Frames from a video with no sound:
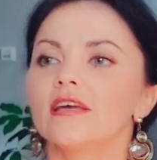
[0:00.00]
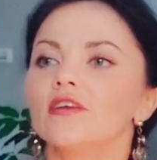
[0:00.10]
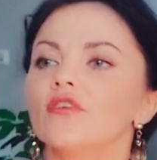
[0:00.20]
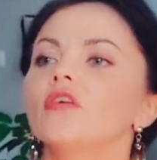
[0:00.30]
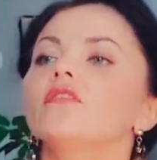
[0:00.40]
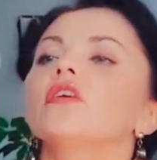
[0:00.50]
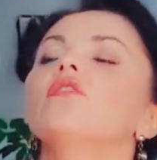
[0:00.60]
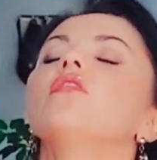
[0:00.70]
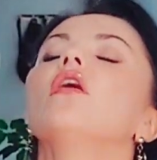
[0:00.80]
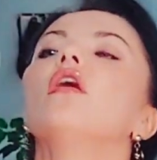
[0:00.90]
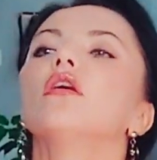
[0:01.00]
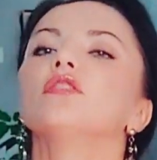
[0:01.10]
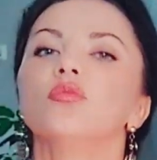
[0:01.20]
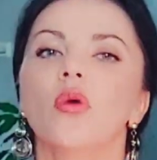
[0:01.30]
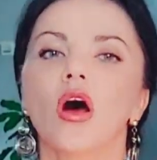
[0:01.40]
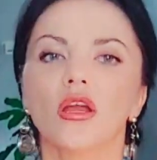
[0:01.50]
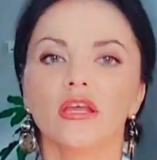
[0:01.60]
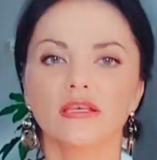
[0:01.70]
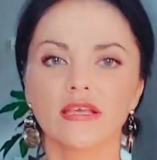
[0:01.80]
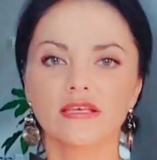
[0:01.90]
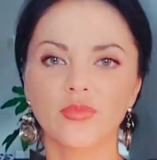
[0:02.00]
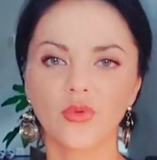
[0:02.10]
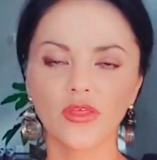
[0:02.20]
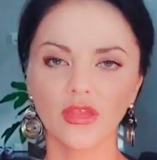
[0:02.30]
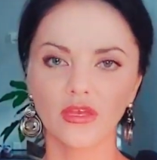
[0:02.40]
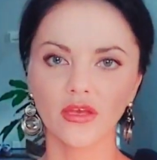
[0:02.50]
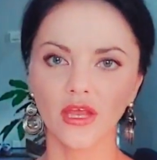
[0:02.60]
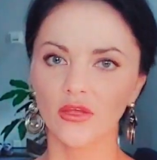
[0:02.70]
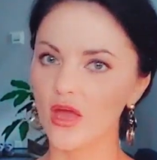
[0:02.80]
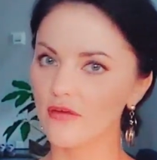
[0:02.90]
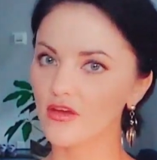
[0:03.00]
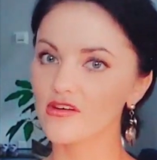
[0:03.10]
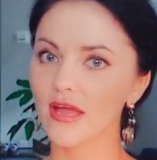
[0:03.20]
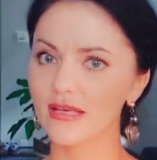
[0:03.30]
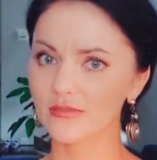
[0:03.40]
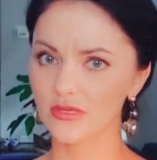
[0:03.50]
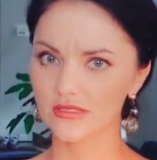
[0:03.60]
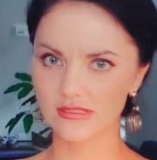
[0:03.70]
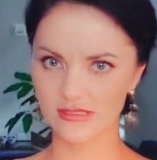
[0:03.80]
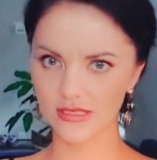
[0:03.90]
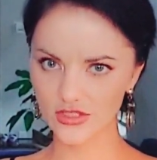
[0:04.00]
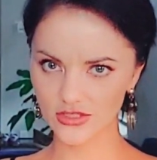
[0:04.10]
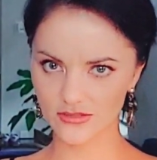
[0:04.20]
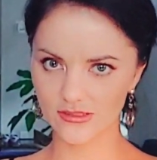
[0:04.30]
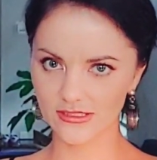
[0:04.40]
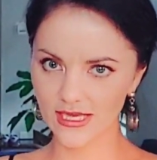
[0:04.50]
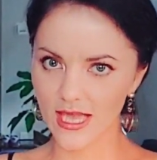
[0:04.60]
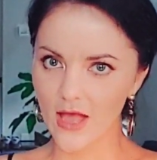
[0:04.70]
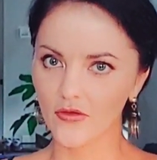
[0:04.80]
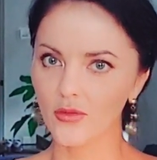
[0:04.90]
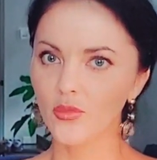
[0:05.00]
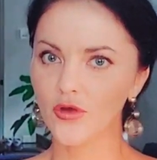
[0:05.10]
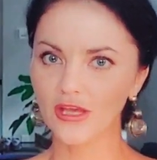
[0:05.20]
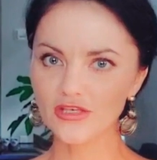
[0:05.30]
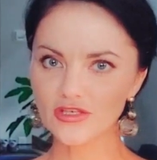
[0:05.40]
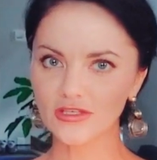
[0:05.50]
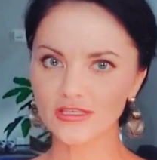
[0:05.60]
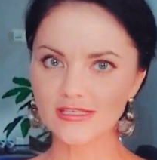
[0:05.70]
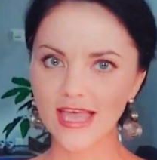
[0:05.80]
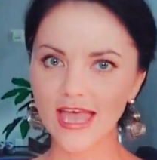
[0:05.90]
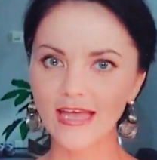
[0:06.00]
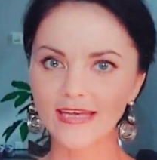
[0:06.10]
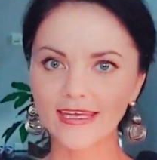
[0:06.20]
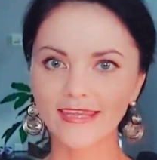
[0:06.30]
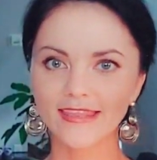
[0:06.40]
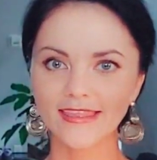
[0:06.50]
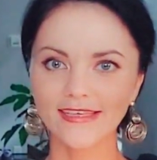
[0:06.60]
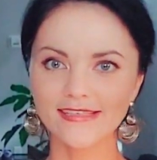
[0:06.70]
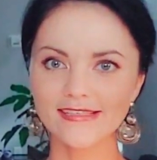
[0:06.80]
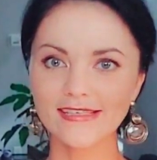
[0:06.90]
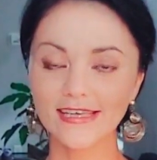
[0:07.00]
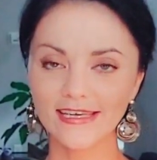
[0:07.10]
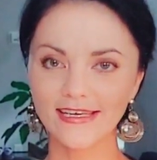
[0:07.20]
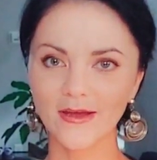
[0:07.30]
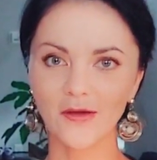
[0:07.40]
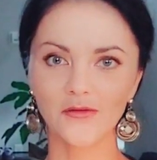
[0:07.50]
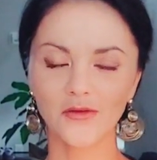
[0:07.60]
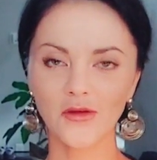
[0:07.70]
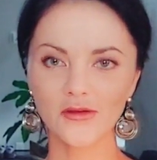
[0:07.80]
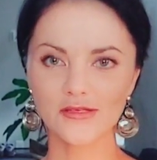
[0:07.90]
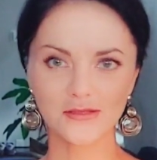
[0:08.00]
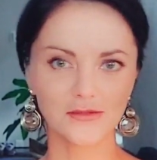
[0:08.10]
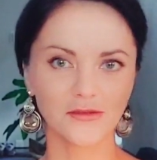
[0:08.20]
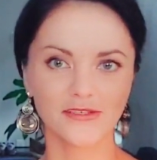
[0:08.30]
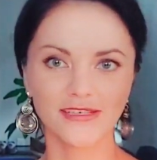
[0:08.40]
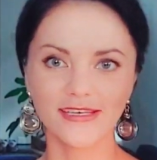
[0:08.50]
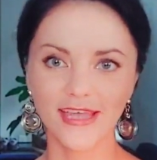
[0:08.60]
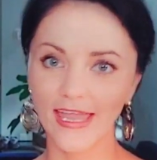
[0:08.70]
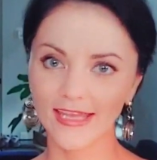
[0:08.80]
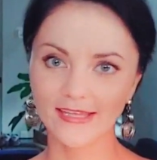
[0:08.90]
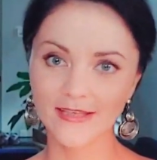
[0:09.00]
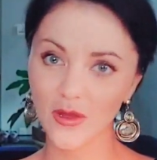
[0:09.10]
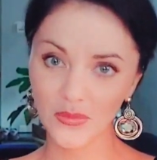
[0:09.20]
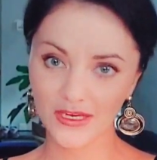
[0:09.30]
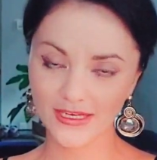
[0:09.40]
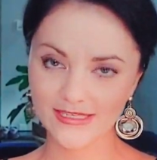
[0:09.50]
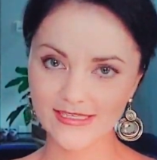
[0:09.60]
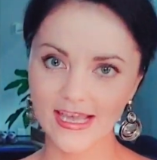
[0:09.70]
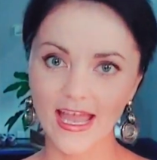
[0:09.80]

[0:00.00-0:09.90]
You feel that you, your body is breathing, you have orgasmic sensations, vibrations, and in this state, of course, you don't need any dopings.